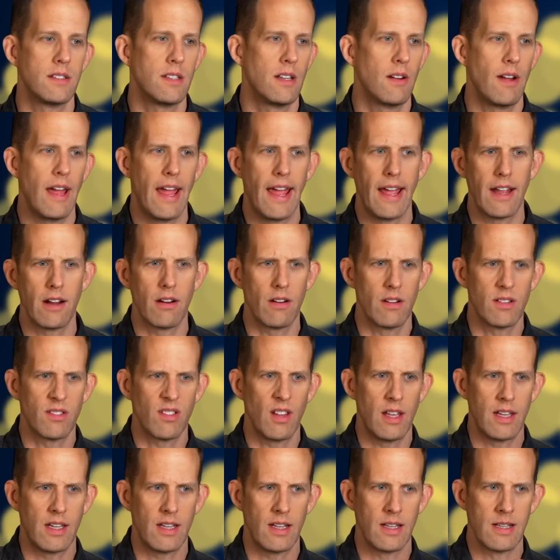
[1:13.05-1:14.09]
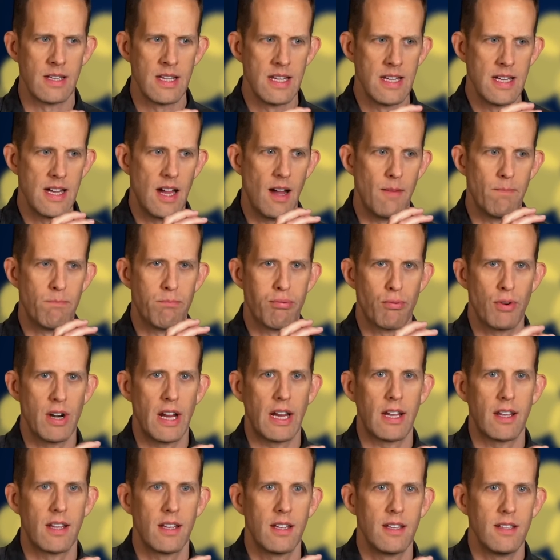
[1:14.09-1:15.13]
You know, anger is like a, a
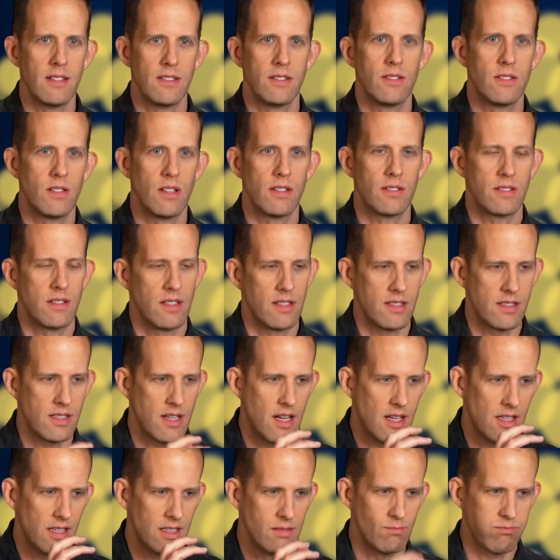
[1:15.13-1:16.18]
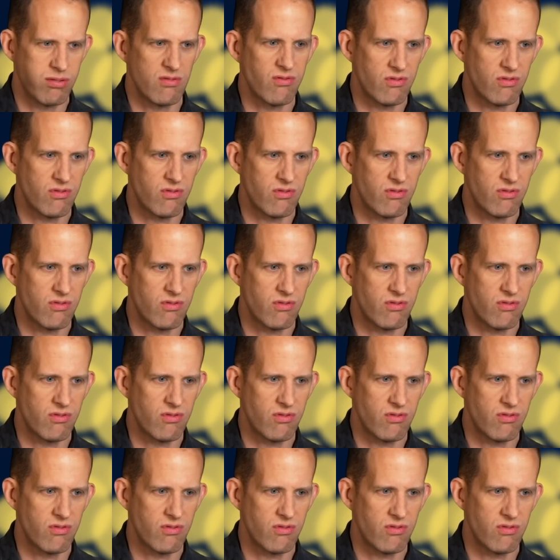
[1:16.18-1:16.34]
brick. He's just a solid,